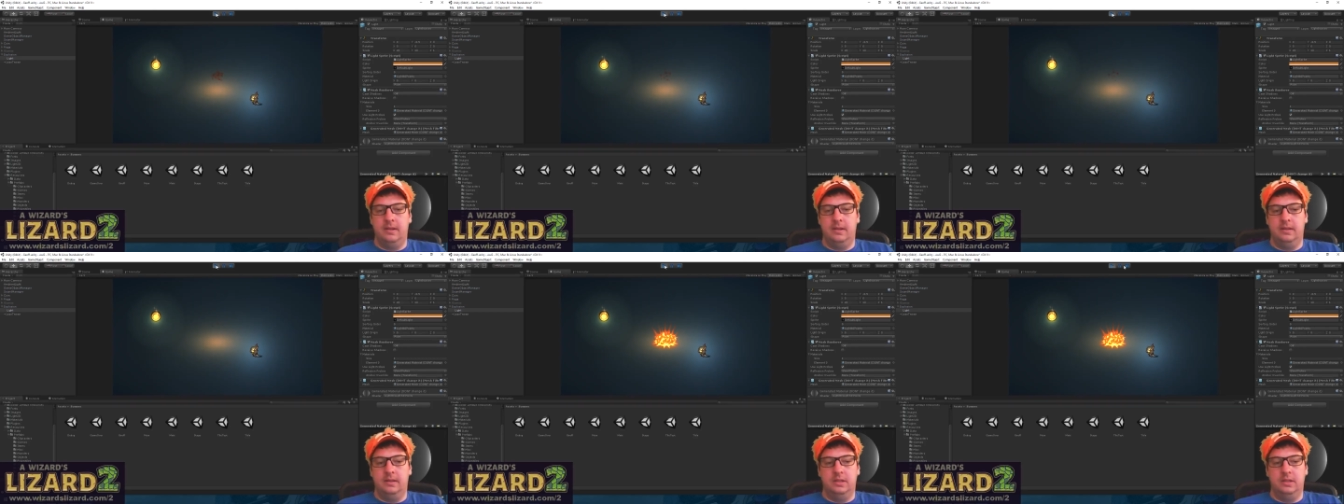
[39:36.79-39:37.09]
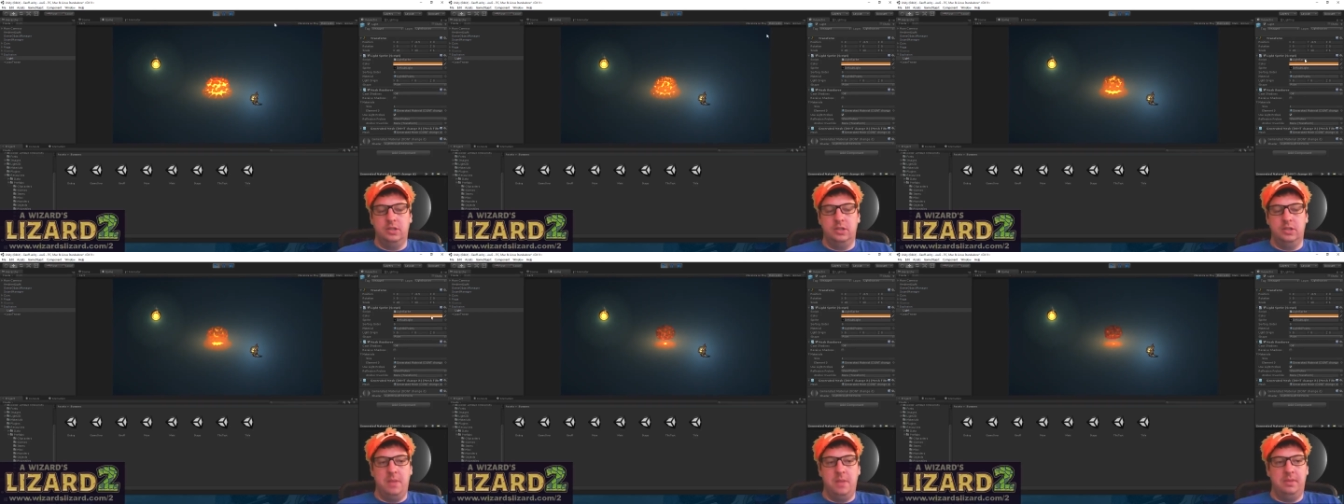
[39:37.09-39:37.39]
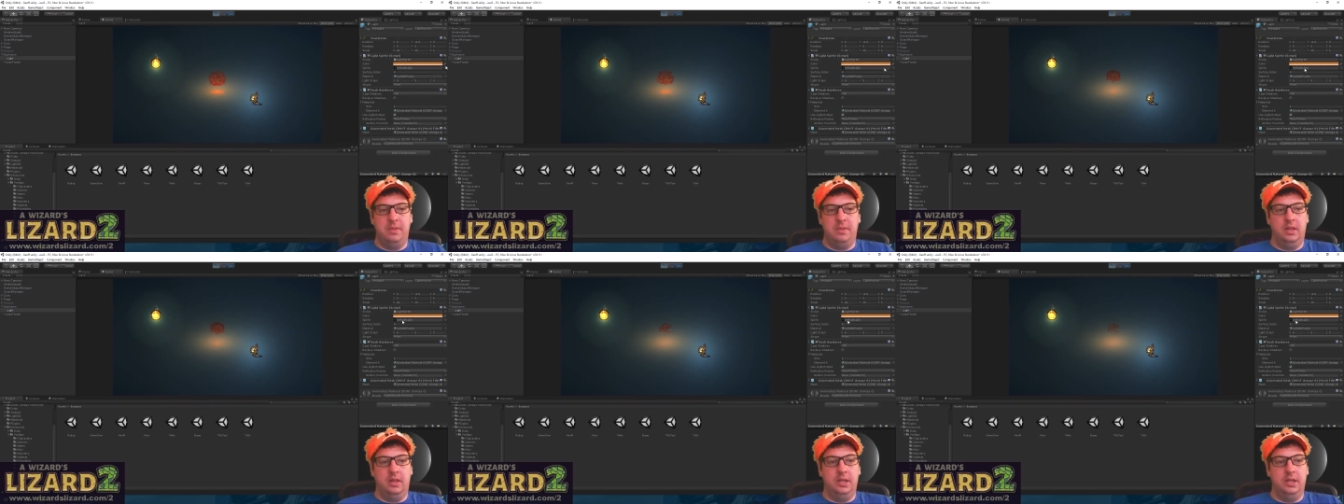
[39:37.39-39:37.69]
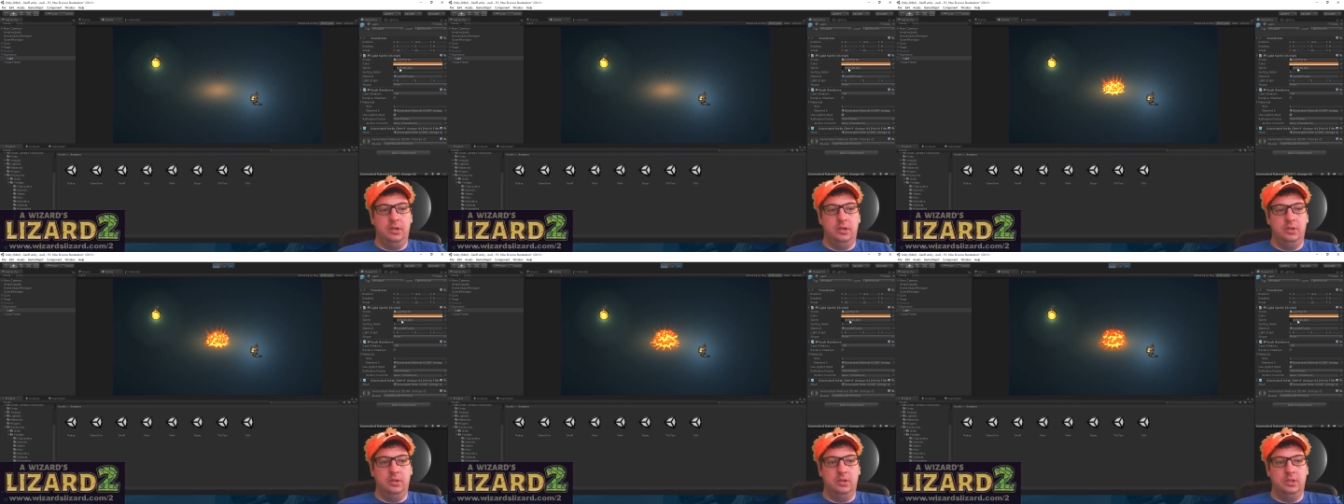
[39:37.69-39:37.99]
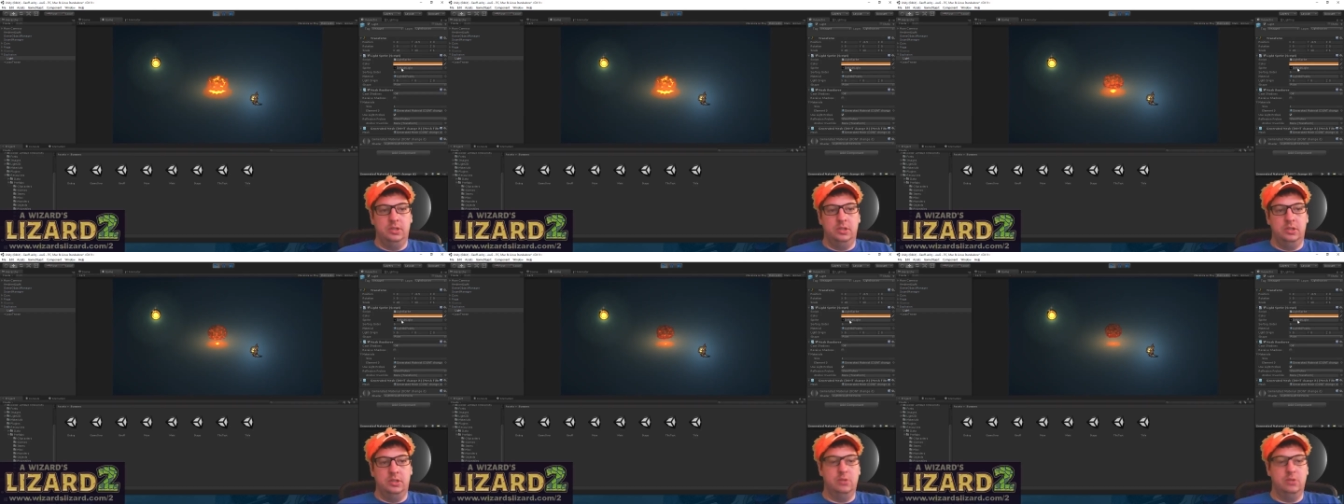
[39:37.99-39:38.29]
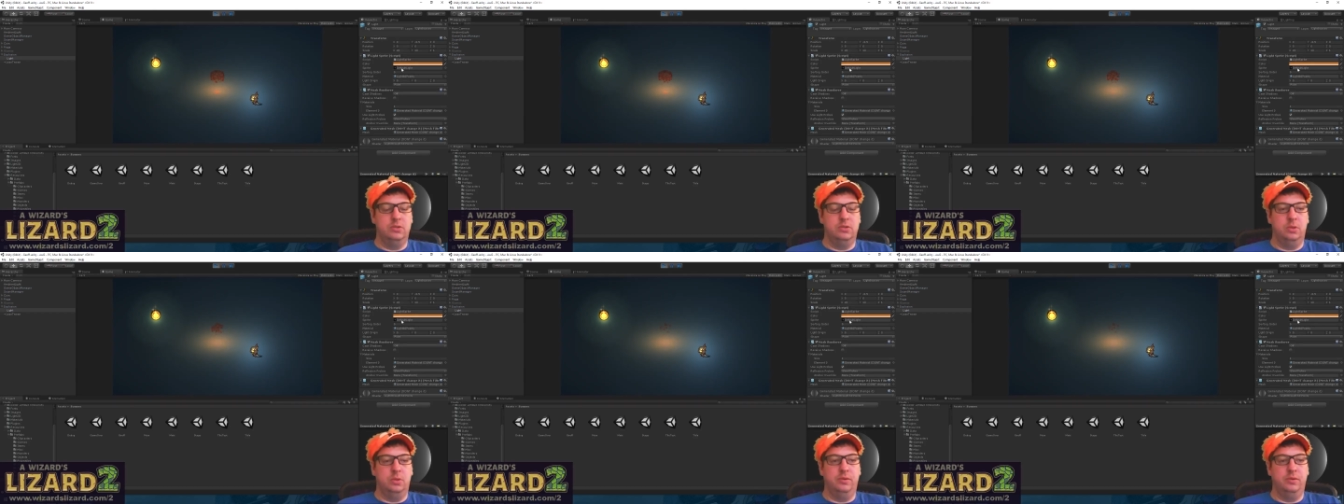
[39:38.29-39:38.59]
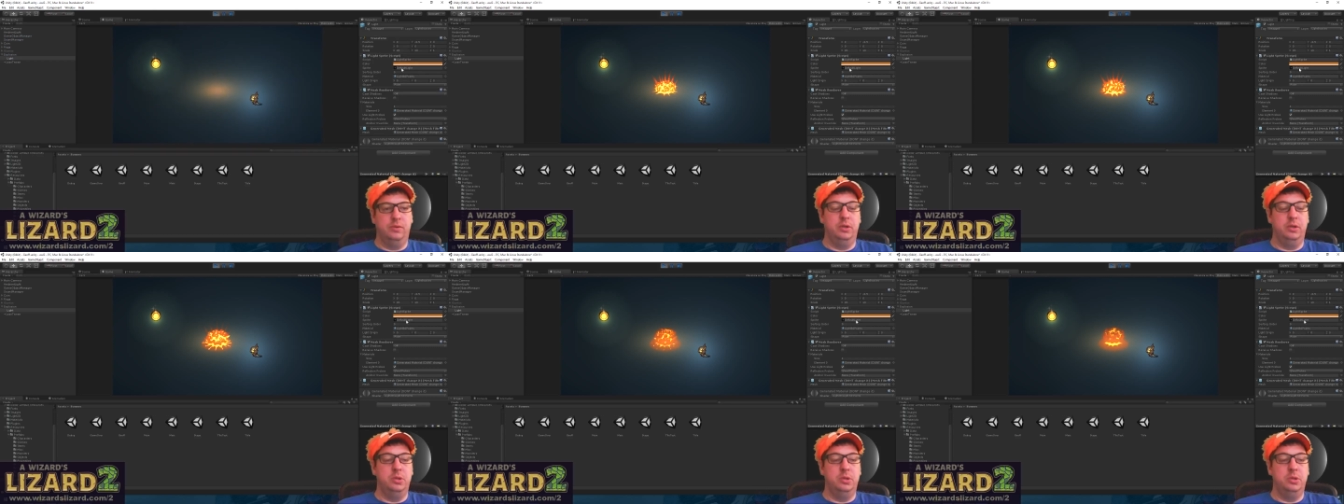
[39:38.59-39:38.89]
the shape of the light you're using too. So if
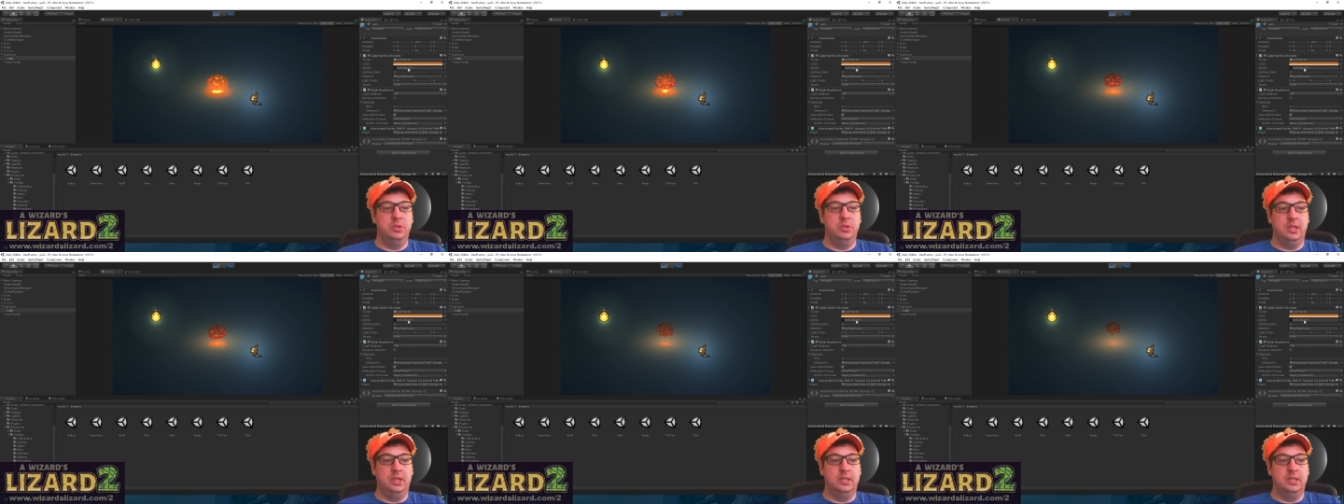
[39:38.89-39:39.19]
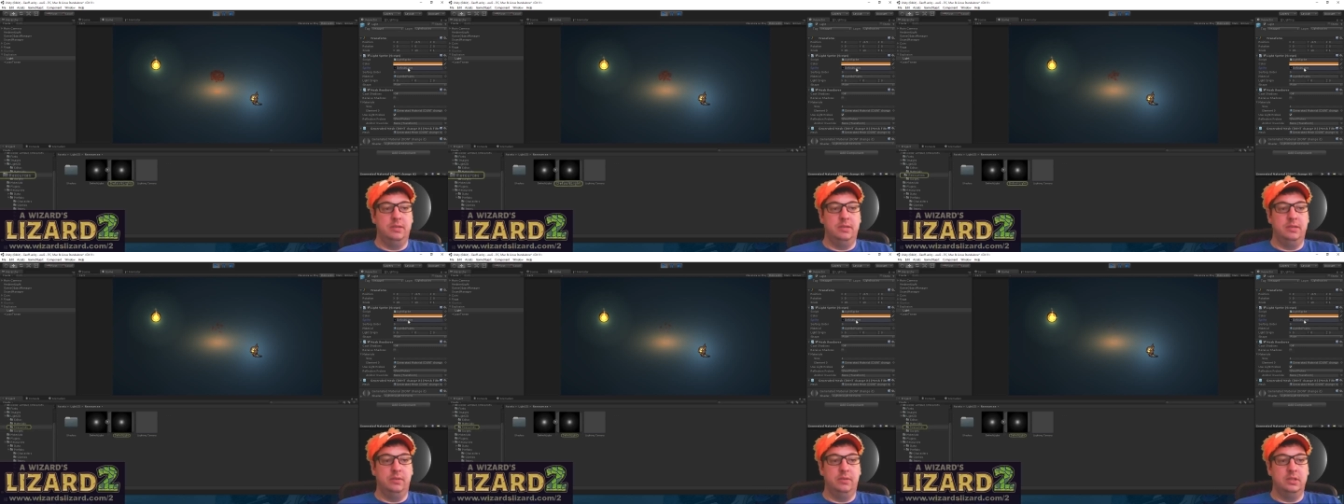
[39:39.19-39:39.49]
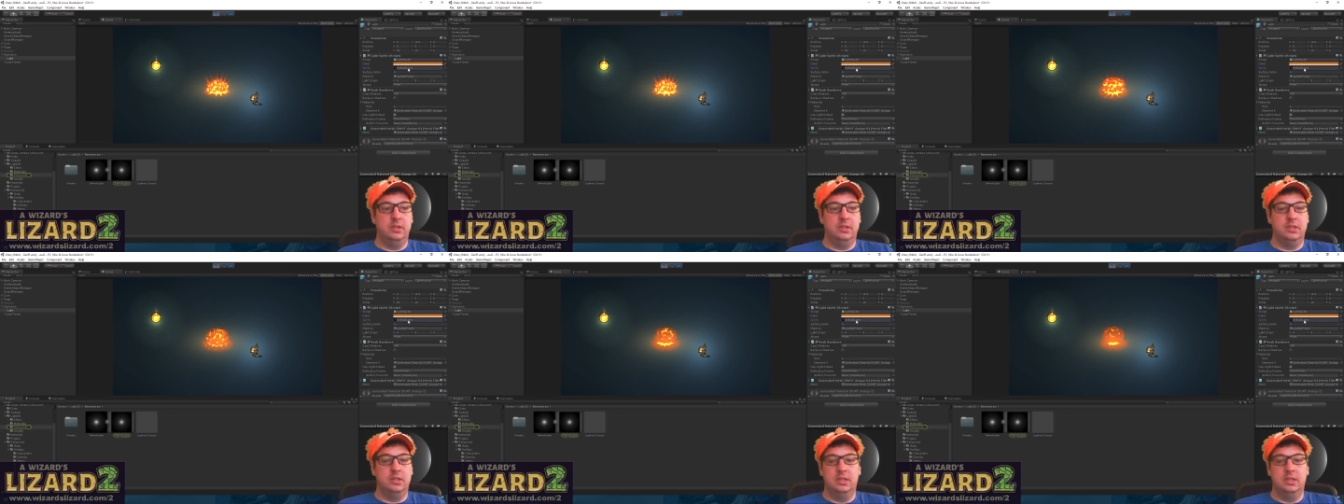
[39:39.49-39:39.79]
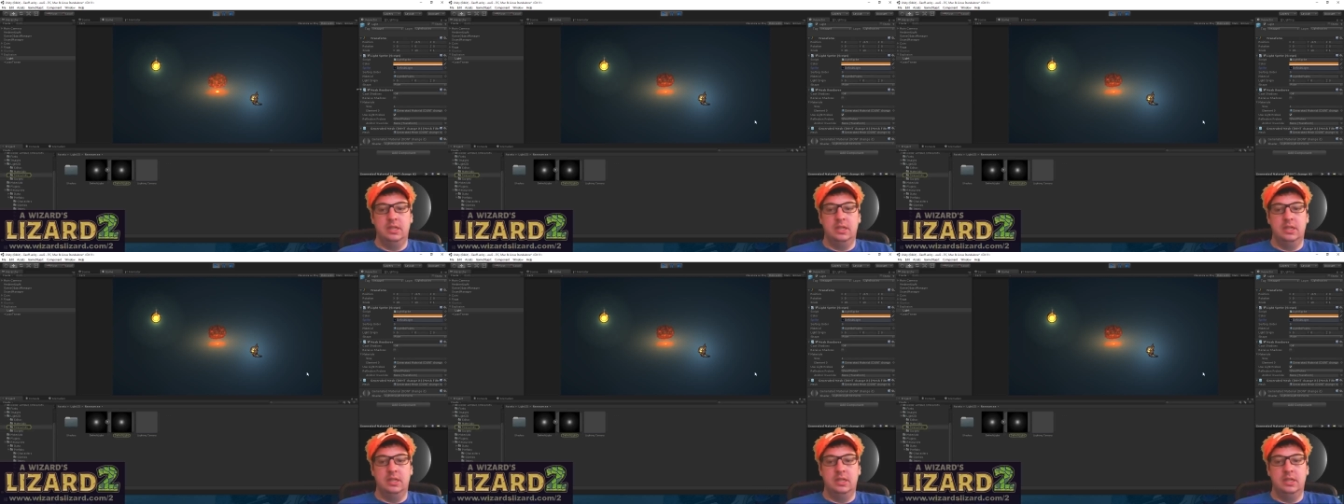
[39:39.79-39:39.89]
we're using a different,